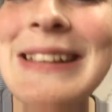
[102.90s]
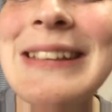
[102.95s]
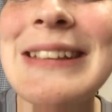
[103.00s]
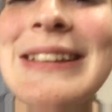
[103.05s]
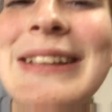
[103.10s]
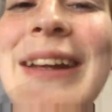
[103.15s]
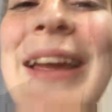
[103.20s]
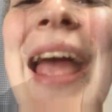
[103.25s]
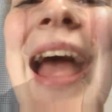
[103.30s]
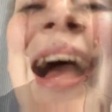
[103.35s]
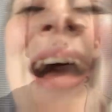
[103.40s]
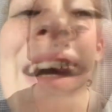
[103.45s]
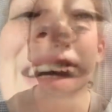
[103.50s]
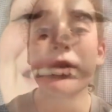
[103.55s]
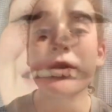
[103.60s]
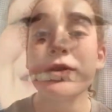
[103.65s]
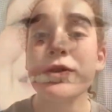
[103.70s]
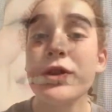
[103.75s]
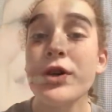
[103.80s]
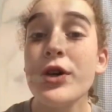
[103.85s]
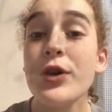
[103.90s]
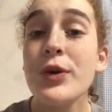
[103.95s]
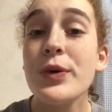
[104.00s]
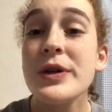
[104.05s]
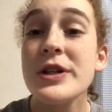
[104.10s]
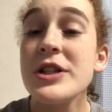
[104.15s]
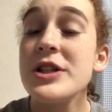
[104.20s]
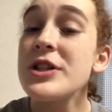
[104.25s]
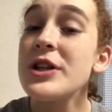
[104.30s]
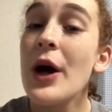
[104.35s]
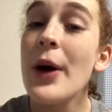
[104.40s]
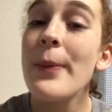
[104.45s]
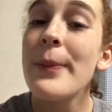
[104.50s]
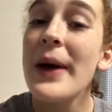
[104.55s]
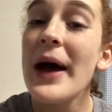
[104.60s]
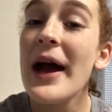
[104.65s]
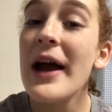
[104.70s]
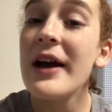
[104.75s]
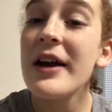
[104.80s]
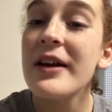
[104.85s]
So, yeah. So, we just got
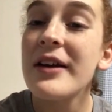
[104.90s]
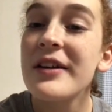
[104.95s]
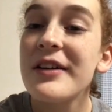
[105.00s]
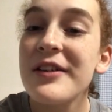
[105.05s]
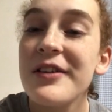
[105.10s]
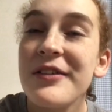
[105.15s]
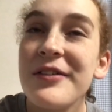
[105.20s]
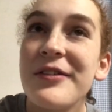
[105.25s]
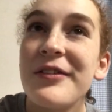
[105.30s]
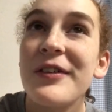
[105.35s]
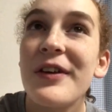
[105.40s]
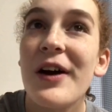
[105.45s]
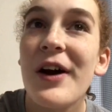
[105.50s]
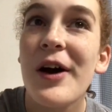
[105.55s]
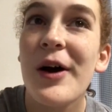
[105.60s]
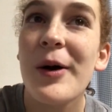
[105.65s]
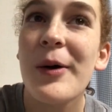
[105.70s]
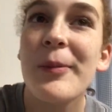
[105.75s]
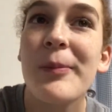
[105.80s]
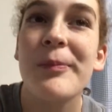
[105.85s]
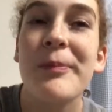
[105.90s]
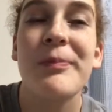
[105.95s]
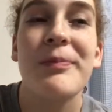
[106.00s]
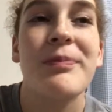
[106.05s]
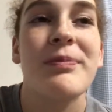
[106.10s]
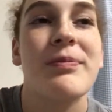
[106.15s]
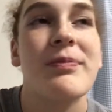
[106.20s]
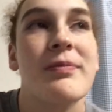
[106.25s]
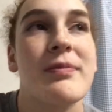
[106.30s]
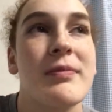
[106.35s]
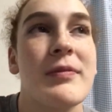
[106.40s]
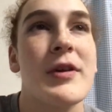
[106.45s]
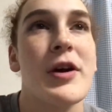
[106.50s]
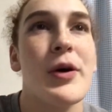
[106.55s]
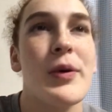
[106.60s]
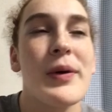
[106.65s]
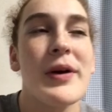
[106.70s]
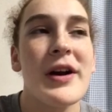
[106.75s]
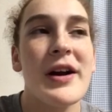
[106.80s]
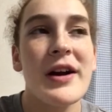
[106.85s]
back from
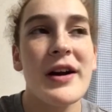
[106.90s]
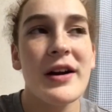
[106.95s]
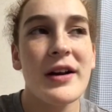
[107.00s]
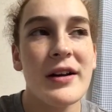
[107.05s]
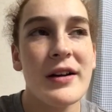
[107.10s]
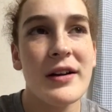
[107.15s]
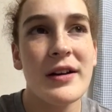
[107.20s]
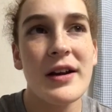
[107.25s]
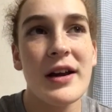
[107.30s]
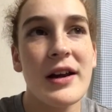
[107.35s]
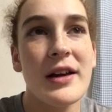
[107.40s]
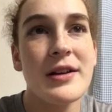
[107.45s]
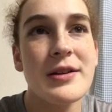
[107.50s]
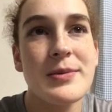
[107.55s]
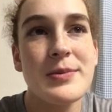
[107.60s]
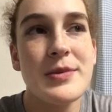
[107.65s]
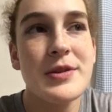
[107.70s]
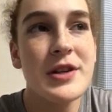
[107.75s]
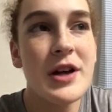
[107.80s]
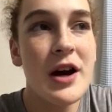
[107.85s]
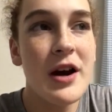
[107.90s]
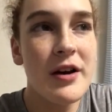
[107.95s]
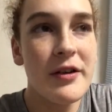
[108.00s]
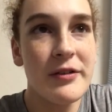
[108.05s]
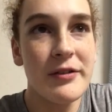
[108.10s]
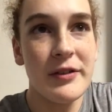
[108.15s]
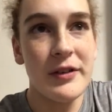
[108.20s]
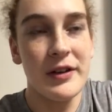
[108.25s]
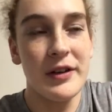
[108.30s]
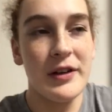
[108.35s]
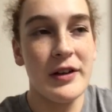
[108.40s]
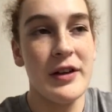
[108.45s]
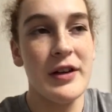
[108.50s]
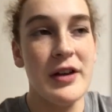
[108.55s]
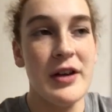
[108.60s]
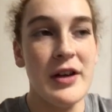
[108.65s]
going and getting some stuff and